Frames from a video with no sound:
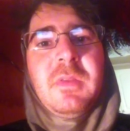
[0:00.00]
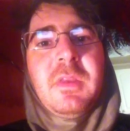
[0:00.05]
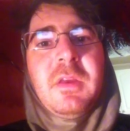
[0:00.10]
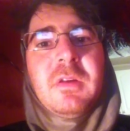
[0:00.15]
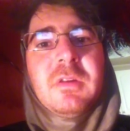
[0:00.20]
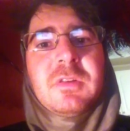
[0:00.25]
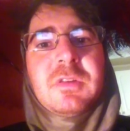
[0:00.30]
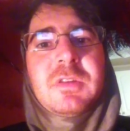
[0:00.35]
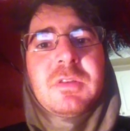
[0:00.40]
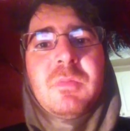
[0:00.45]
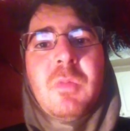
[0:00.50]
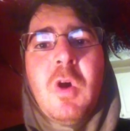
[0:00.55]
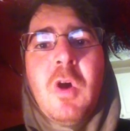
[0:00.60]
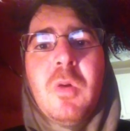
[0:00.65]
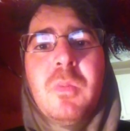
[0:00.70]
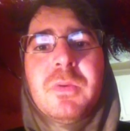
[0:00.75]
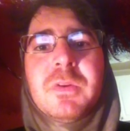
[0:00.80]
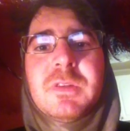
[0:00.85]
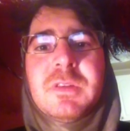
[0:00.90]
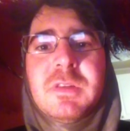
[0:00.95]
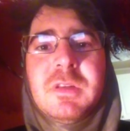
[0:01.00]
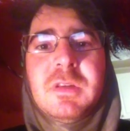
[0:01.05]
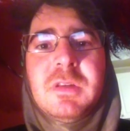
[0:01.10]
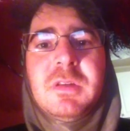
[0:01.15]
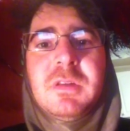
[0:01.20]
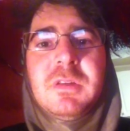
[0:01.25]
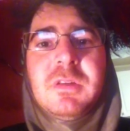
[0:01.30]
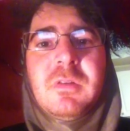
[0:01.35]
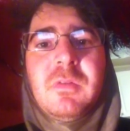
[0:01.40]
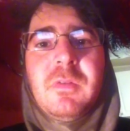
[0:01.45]
They're a small
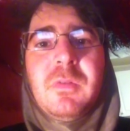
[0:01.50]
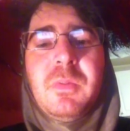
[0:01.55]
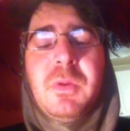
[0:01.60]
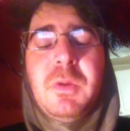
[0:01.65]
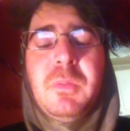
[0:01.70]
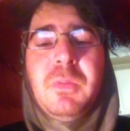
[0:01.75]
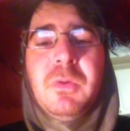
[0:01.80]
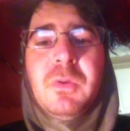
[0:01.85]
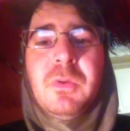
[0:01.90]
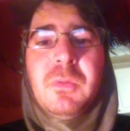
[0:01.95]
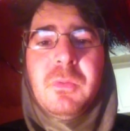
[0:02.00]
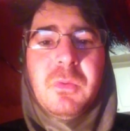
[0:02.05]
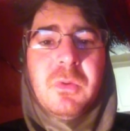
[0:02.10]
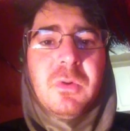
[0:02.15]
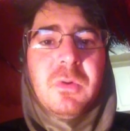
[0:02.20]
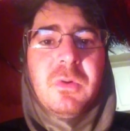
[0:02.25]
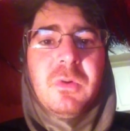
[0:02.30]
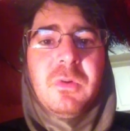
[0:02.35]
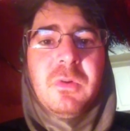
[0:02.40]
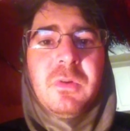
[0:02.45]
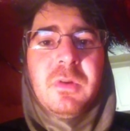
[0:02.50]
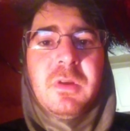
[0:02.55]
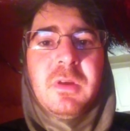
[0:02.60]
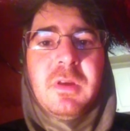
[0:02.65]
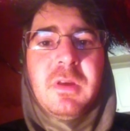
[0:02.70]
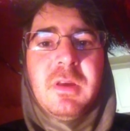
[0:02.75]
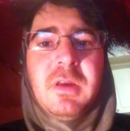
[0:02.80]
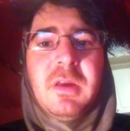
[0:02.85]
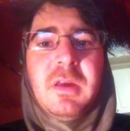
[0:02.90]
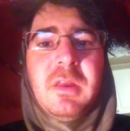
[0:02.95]
percentage of the people in the world,
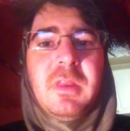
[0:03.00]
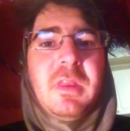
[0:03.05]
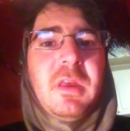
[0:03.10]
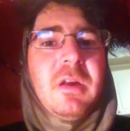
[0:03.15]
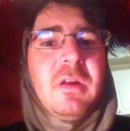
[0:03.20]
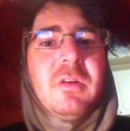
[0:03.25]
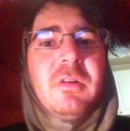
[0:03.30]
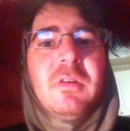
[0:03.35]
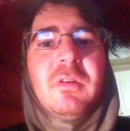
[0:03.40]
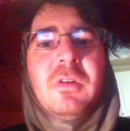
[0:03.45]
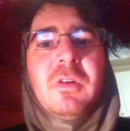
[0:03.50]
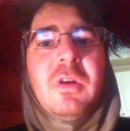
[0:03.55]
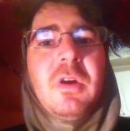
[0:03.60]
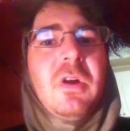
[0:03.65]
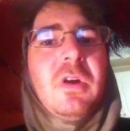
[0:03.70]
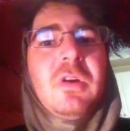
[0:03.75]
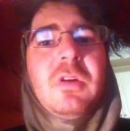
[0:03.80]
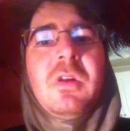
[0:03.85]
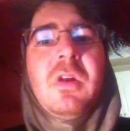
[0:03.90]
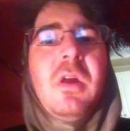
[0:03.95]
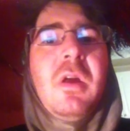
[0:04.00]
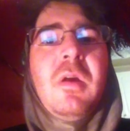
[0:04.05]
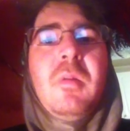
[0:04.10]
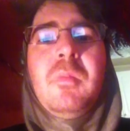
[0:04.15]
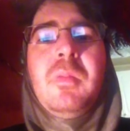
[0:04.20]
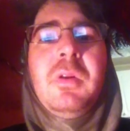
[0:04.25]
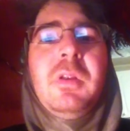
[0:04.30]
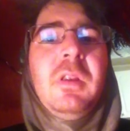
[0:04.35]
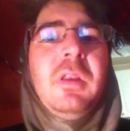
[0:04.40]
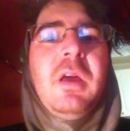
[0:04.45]
and there are a
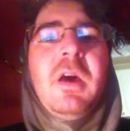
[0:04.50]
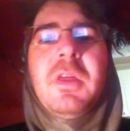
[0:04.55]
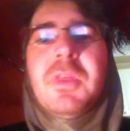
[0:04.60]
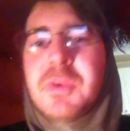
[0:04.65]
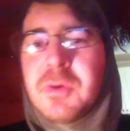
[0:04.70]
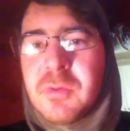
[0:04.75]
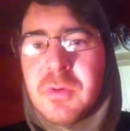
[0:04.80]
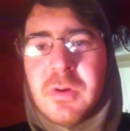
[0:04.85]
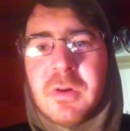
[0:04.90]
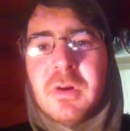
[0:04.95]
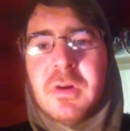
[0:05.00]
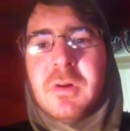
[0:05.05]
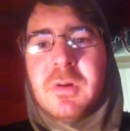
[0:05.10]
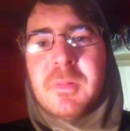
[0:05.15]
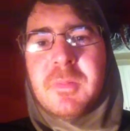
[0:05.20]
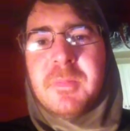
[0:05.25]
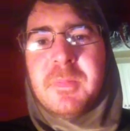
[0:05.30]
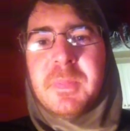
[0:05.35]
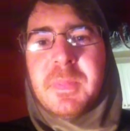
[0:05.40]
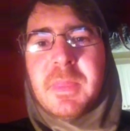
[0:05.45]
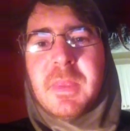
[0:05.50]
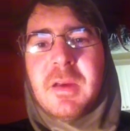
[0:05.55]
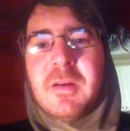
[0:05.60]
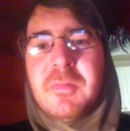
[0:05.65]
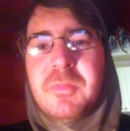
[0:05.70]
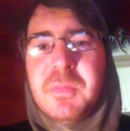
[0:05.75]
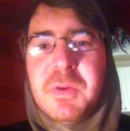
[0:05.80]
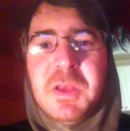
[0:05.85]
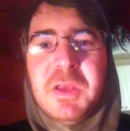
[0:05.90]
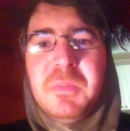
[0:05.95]
plethora
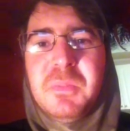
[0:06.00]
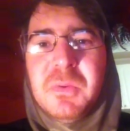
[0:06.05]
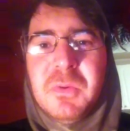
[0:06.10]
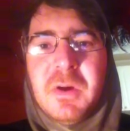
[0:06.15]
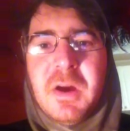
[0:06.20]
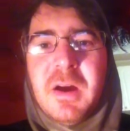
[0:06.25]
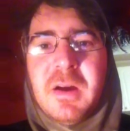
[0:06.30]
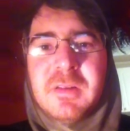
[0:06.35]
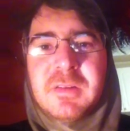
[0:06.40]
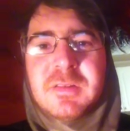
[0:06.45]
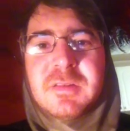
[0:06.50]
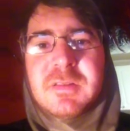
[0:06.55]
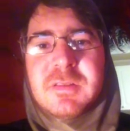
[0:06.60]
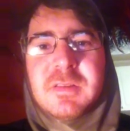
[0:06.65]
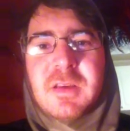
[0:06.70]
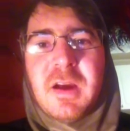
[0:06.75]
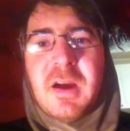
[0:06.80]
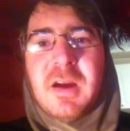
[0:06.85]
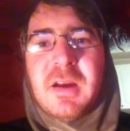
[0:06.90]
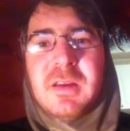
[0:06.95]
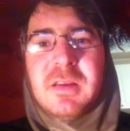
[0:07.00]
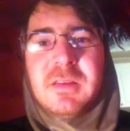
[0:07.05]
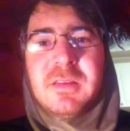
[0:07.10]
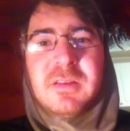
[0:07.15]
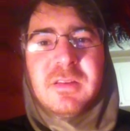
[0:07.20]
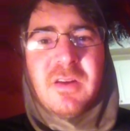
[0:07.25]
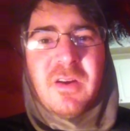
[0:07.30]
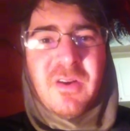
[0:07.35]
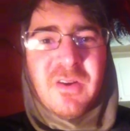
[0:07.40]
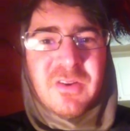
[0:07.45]
of people out in society
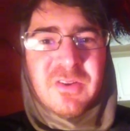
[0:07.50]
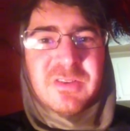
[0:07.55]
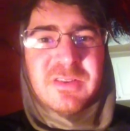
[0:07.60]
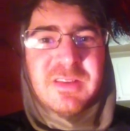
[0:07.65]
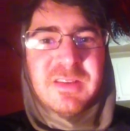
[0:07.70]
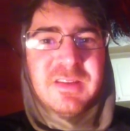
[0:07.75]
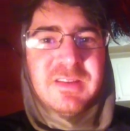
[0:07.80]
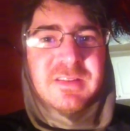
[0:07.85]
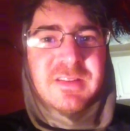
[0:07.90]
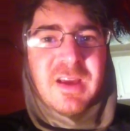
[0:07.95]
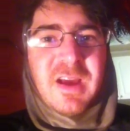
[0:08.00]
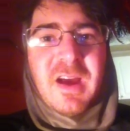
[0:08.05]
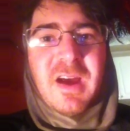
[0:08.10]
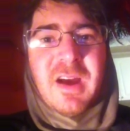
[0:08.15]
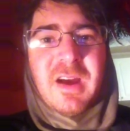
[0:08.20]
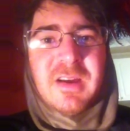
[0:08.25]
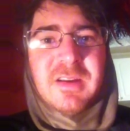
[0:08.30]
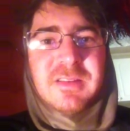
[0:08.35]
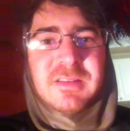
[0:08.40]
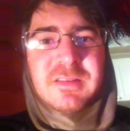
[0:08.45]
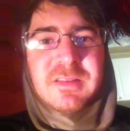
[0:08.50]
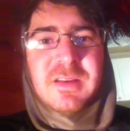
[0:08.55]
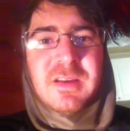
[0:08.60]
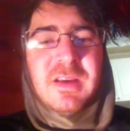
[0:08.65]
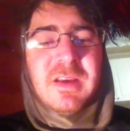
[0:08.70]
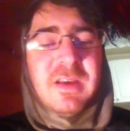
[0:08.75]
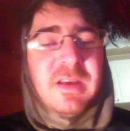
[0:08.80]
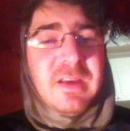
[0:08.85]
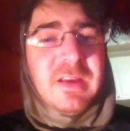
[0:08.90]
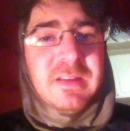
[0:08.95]
that aren't these guys.
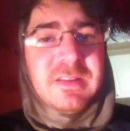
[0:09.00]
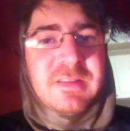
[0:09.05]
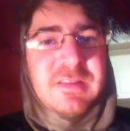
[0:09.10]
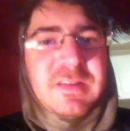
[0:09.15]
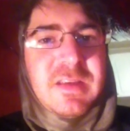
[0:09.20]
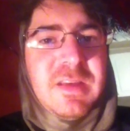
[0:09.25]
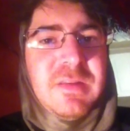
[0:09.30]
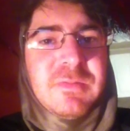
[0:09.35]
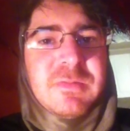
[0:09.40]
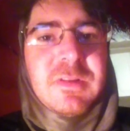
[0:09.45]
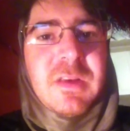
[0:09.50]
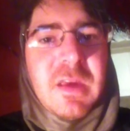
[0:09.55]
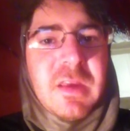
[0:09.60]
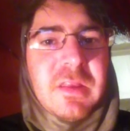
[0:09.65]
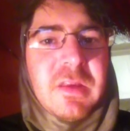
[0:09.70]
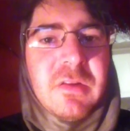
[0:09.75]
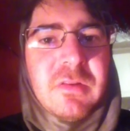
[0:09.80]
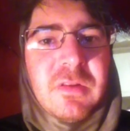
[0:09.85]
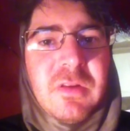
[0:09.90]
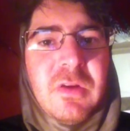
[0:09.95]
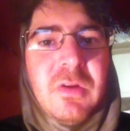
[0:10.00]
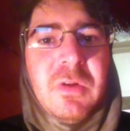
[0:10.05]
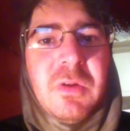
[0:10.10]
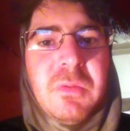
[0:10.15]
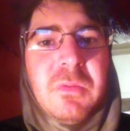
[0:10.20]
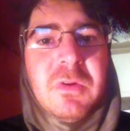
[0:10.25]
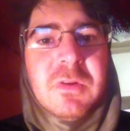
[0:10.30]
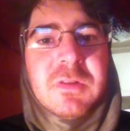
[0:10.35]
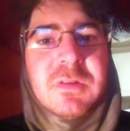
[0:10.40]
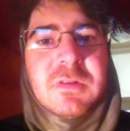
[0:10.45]
It seems like they're the
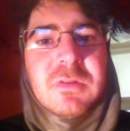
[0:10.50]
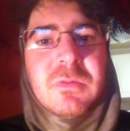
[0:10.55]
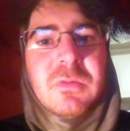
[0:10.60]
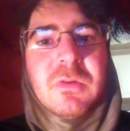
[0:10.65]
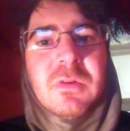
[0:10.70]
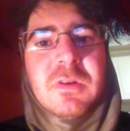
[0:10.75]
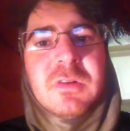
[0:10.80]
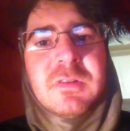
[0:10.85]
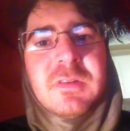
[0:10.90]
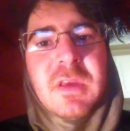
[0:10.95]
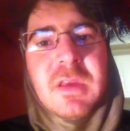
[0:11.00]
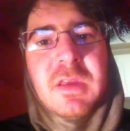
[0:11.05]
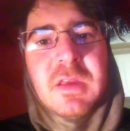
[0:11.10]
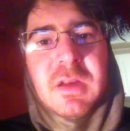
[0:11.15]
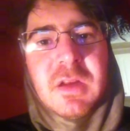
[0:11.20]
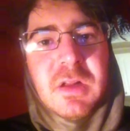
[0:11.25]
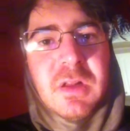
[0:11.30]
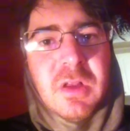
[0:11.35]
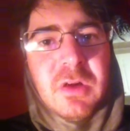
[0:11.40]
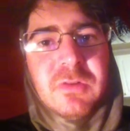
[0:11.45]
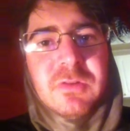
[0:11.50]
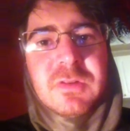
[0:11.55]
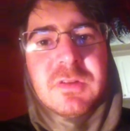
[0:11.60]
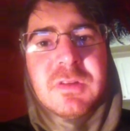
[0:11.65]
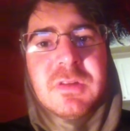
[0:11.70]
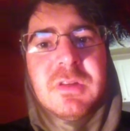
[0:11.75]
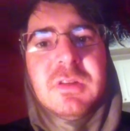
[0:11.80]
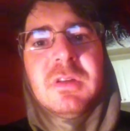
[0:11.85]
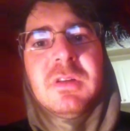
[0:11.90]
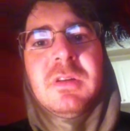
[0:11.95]
only ones in the world because they get close
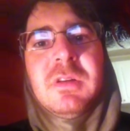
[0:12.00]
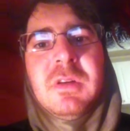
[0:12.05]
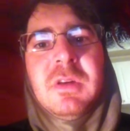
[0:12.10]
to you.